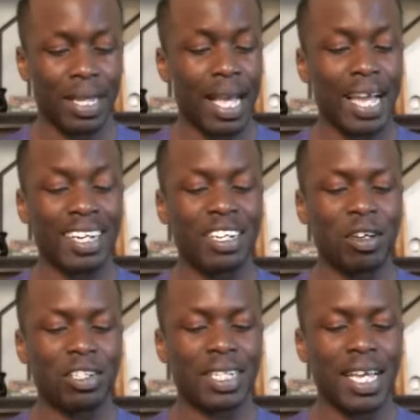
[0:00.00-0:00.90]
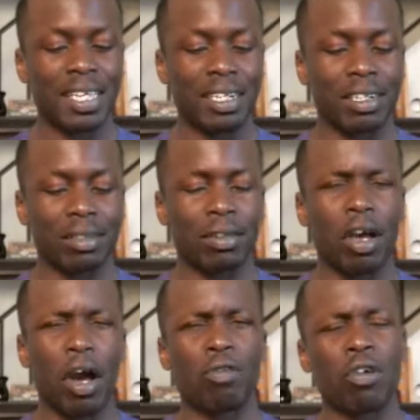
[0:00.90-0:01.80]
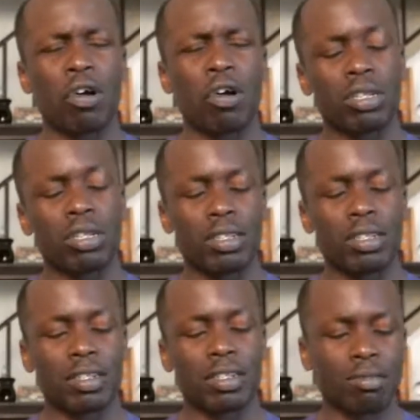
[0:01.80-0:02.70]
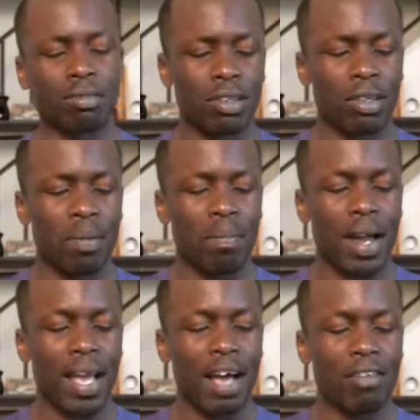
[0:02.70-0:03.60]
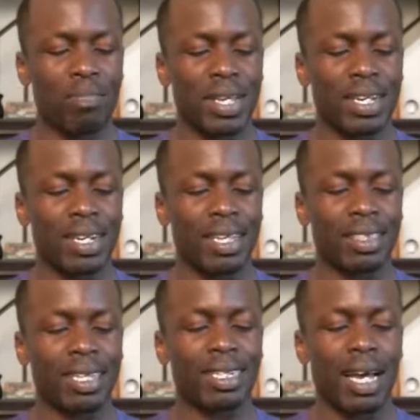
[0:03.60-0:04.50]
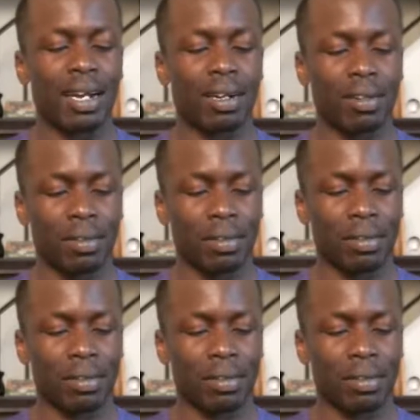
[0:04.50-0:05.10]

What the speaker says: I did not take it, of course, but I have been in the tunnel.